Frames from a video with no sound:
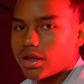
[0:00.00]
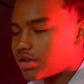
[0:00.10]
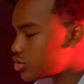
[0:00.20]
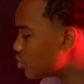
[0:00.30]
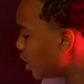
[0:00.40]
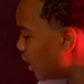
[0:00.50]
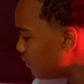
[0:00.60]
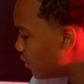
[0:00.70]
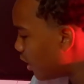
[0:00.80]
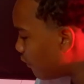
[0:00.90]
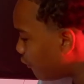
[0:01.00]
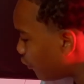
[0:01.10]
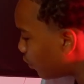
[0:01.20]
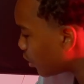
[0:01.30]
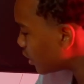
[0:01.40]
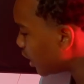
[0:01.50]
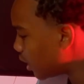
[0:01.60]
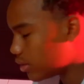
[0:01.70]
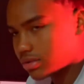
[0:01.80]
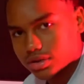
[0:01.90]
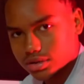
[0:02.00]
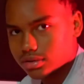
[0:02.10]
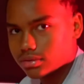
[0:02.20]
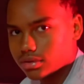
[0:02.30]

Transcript: each drive, you have 4 downs.